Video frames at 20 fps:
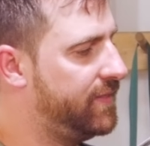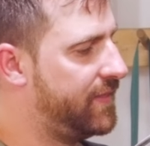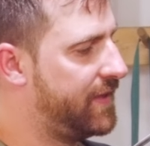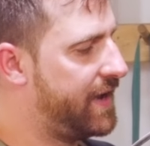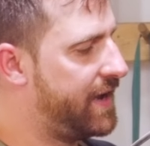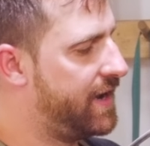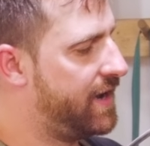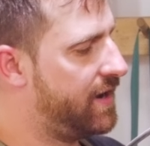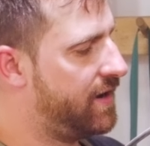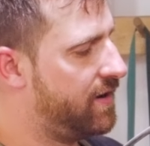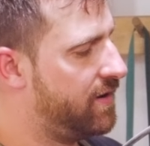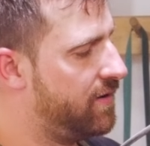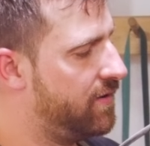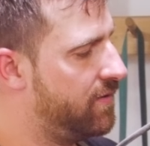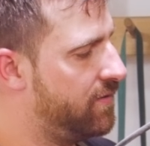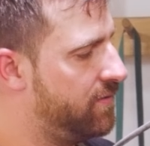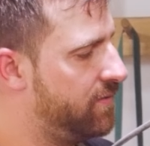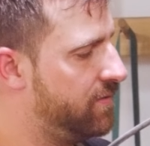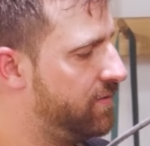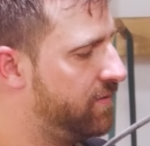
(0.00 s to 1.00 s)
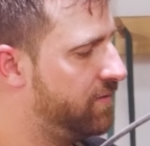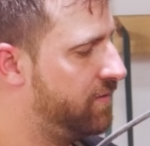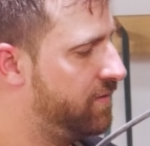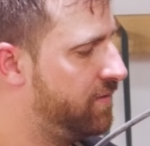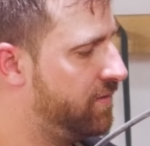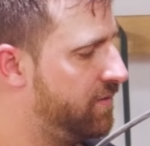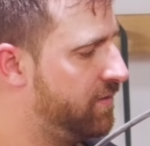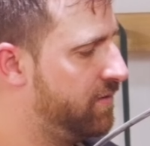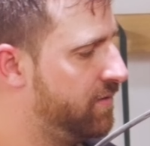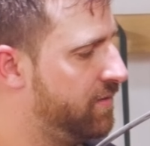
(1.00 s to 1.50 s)
thou,
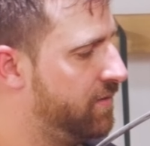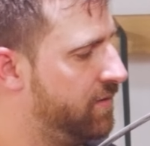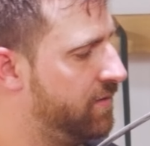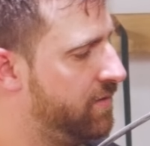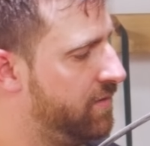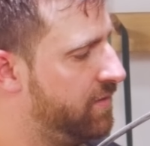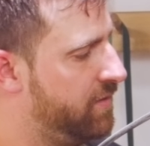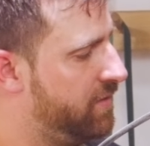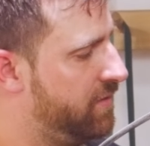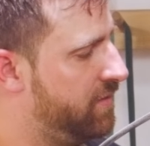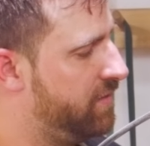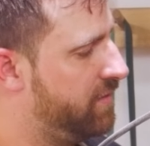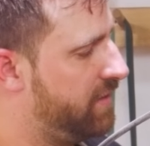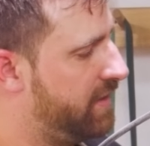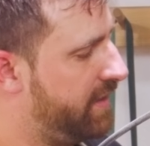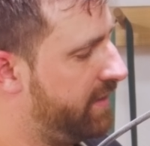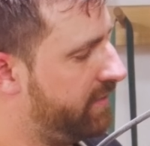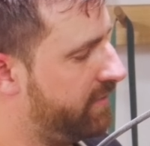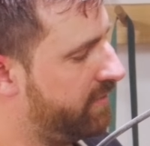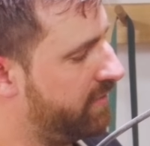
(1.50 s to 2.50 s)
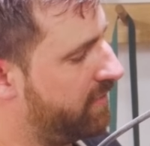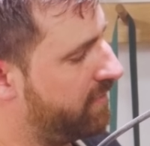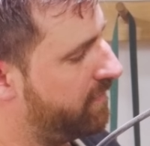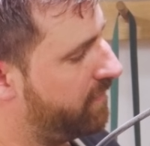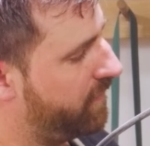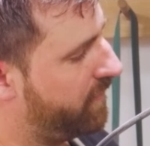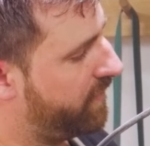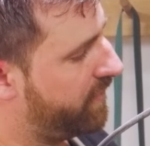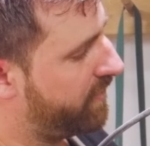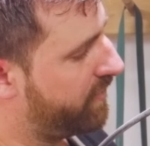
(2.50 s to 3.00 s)
I don't know,
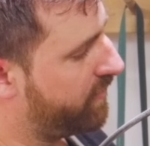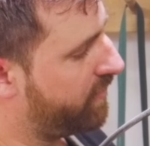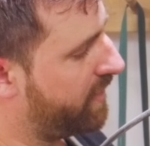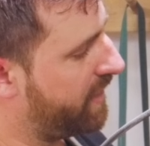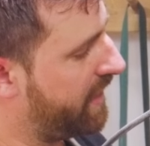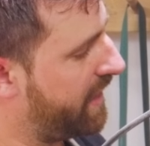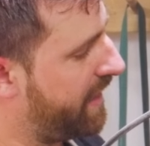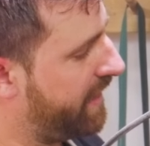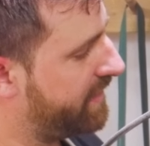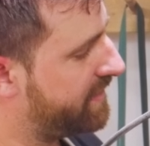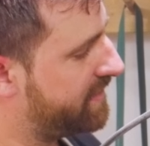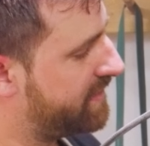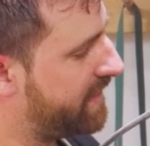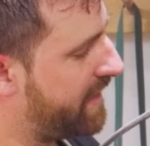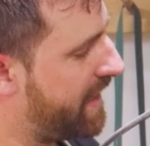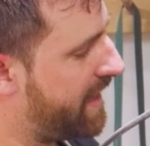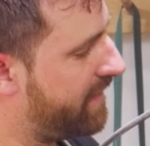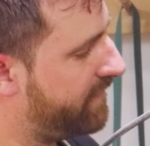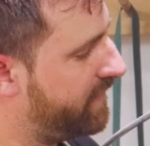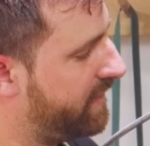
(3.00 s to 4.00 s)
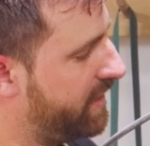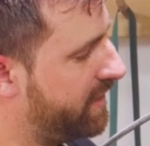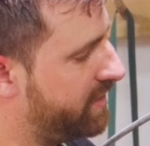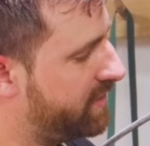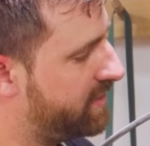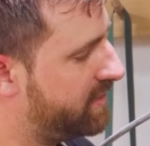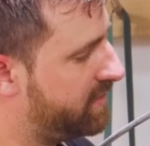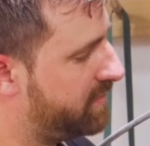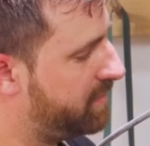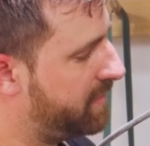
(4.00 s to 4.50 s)
three eighths to half an
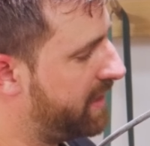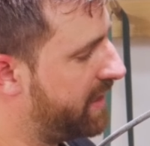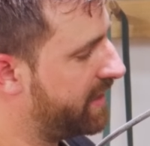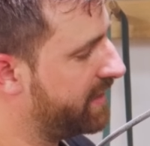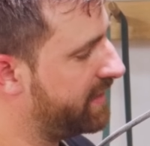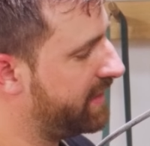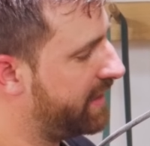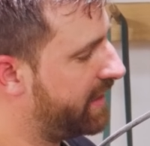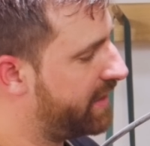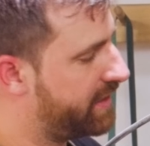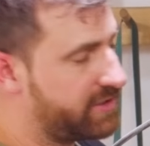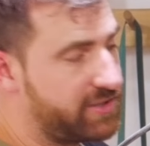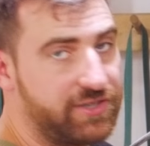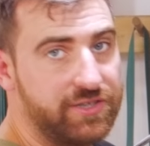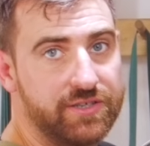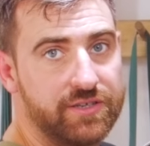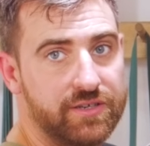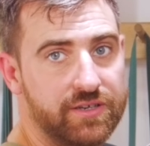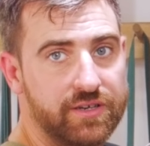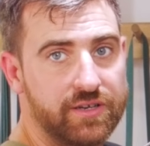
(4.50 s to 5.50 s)
inch behind the edge.